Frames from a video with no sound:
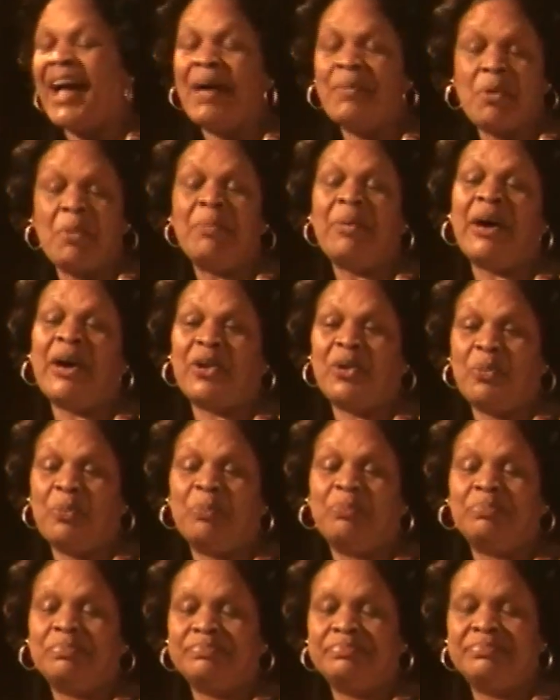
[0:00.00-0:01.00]
I'm a
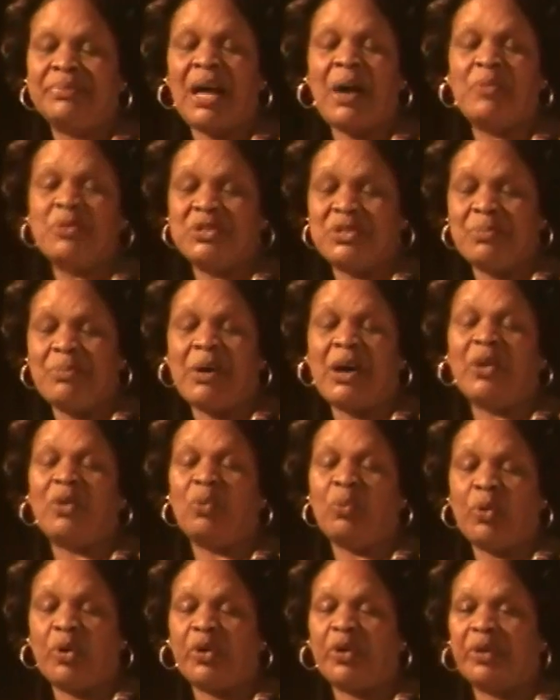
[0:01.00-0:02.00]
model. I was a
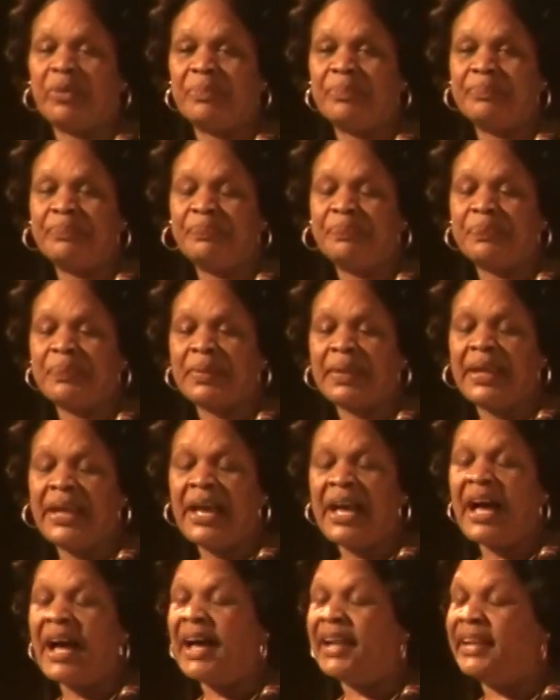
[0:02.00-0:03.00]
model worker.
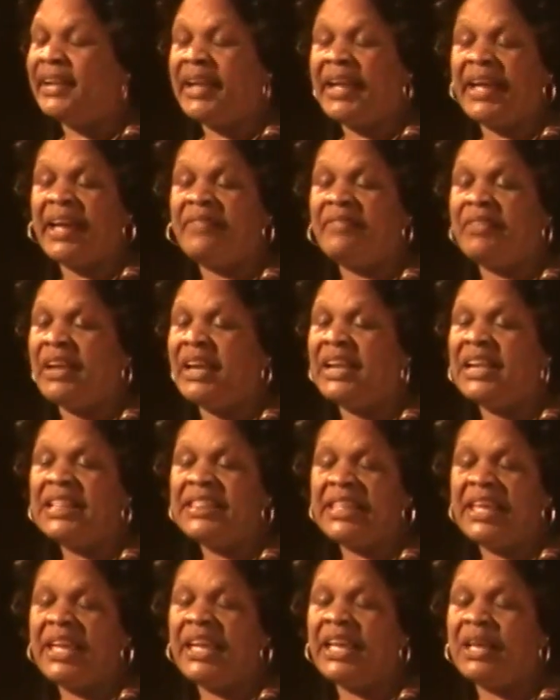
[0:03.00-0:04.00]
I didn't have
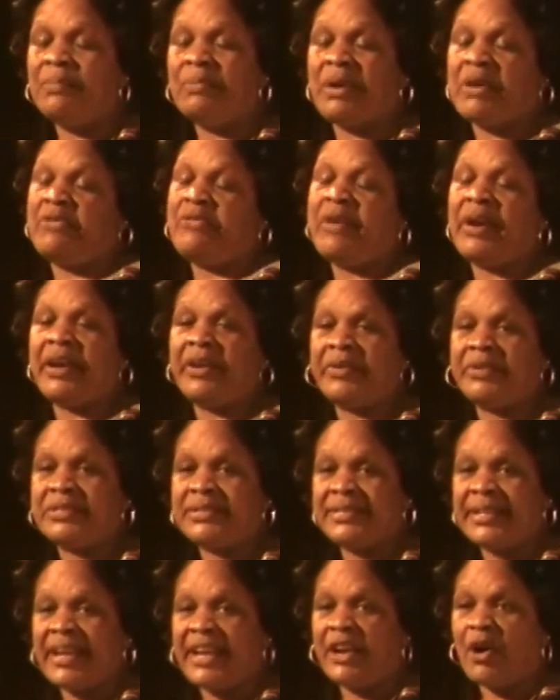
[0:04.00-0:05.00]
anything in my record
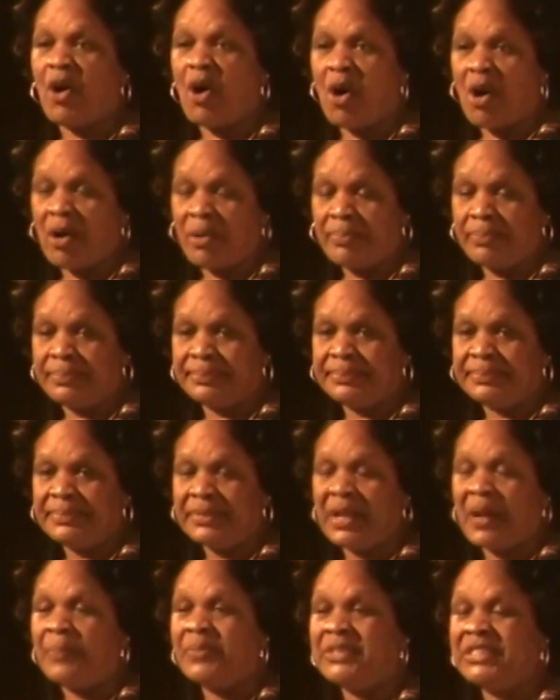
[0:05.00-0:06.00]
at all
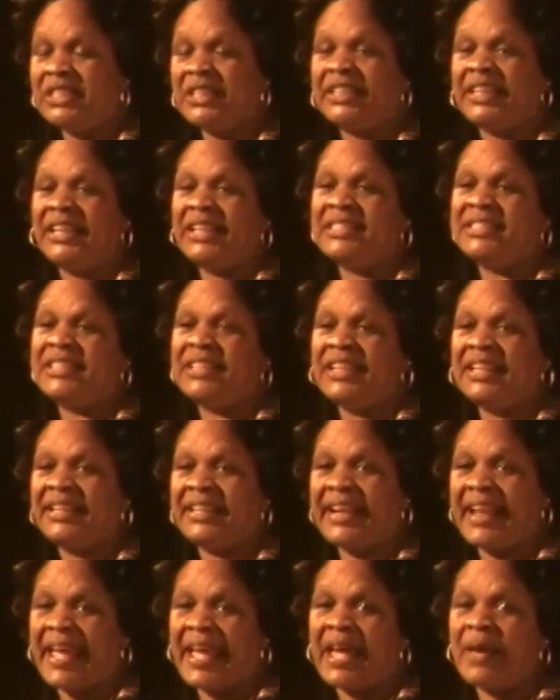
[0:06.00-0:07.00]
up until the
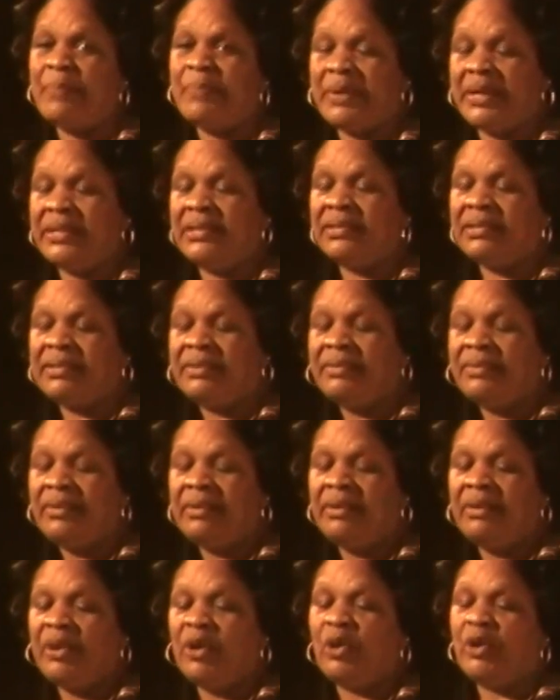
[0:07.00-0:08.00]
incident that happened
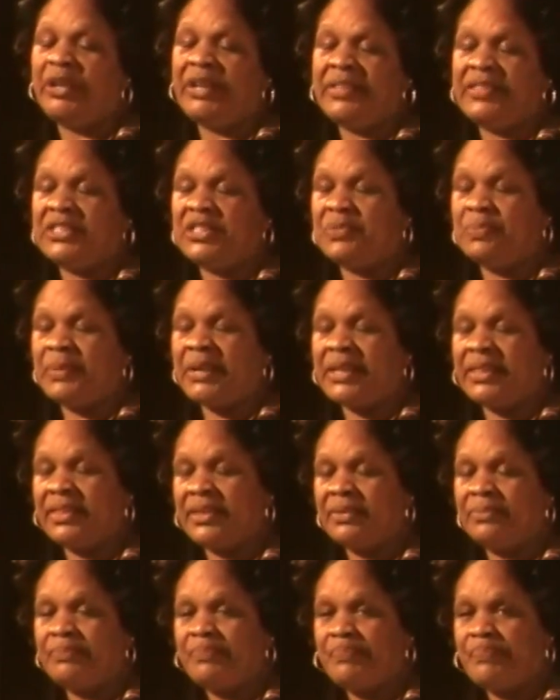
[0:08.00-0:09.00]
earlier this month,
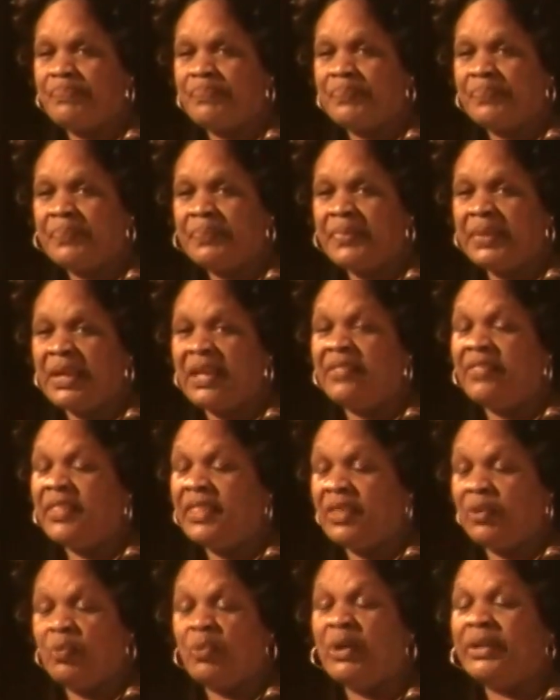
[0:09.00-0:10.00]

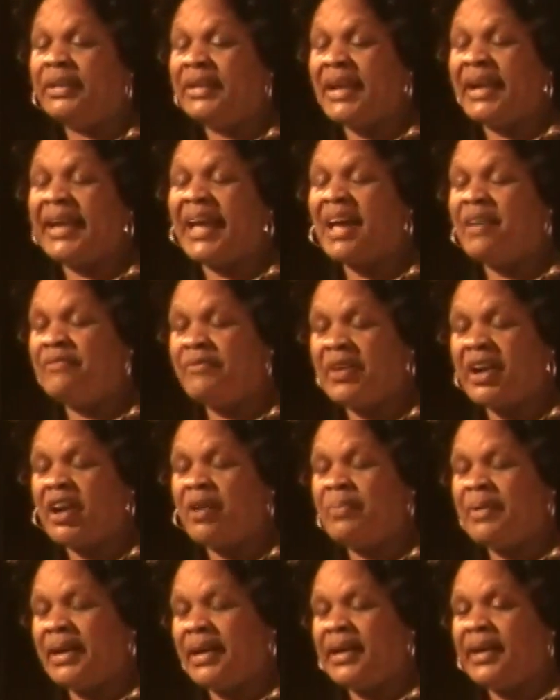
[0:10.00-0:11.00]
and the one that I got
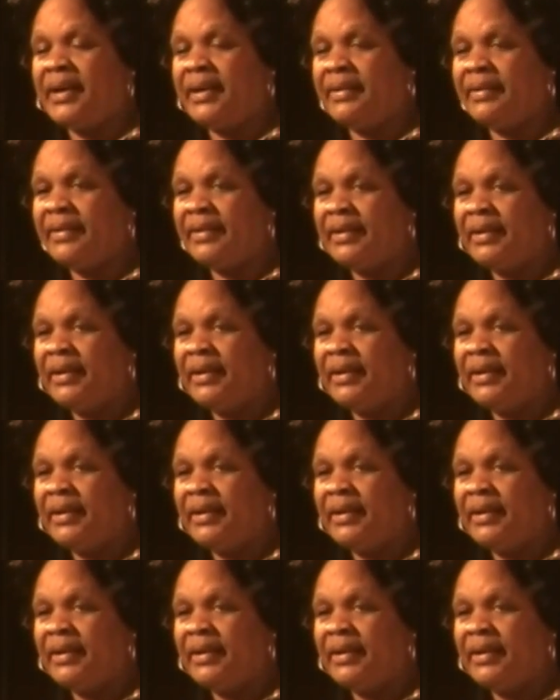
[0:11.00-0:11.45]
fired behind.